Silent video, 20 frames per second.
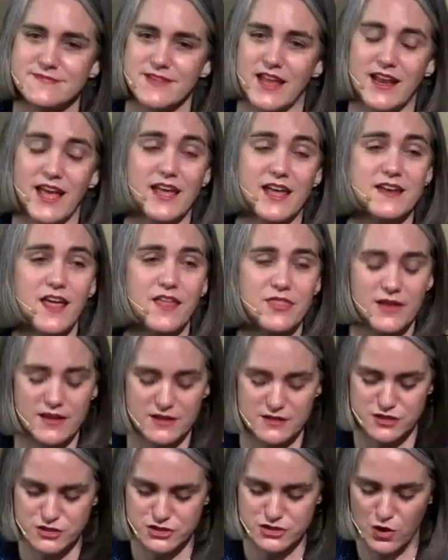And I had
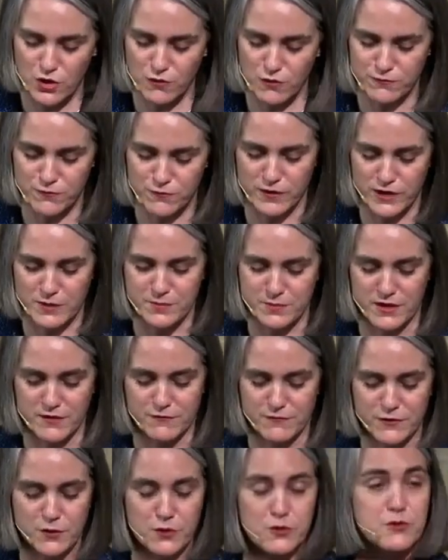nothing to show for it but a
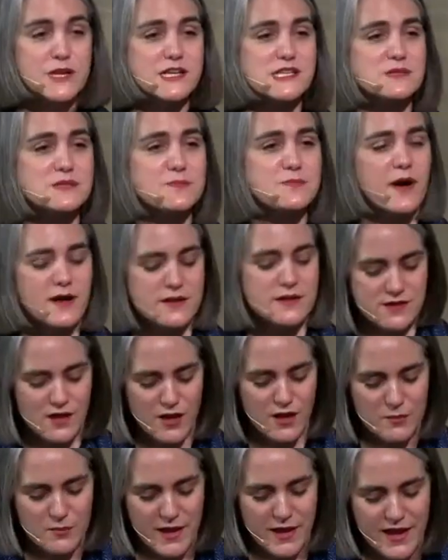few grease spots
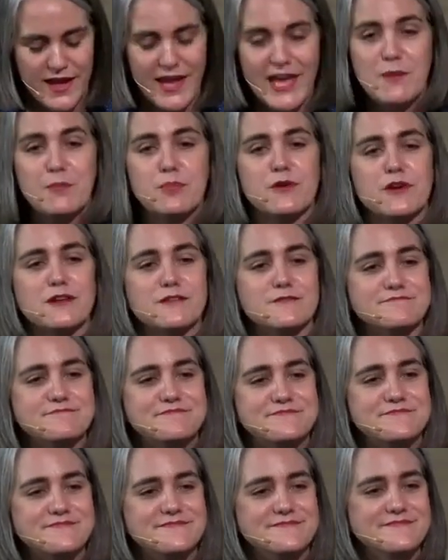on my apron
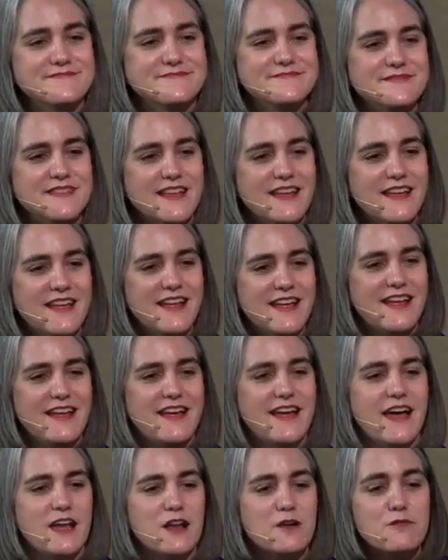
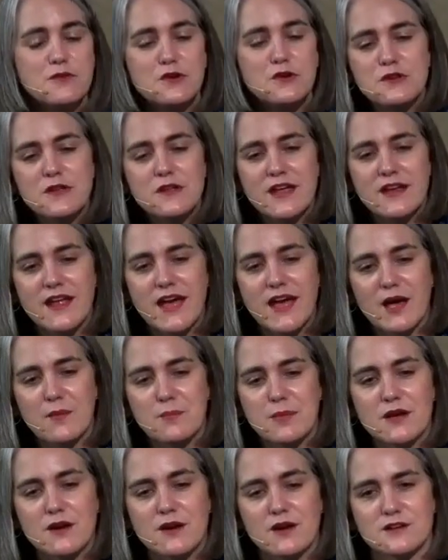and a full and
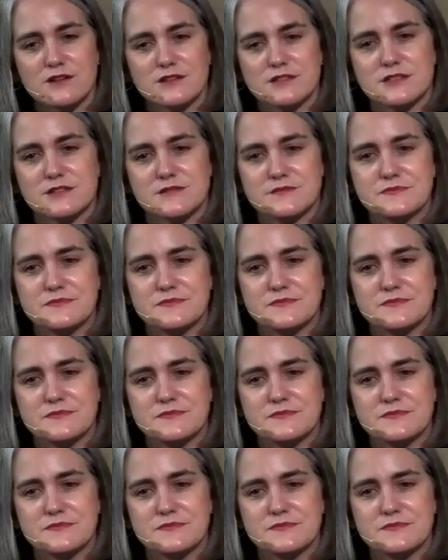happy heart.